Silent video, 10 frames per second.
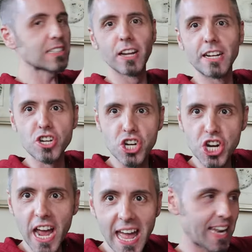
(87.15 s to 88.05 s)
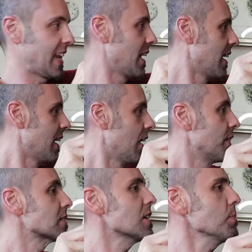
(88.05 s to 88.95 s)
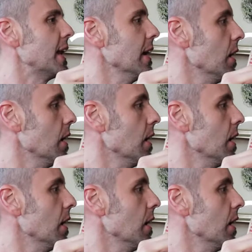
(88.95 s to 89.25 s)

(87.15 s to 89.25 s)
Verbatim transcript: is legit. There's something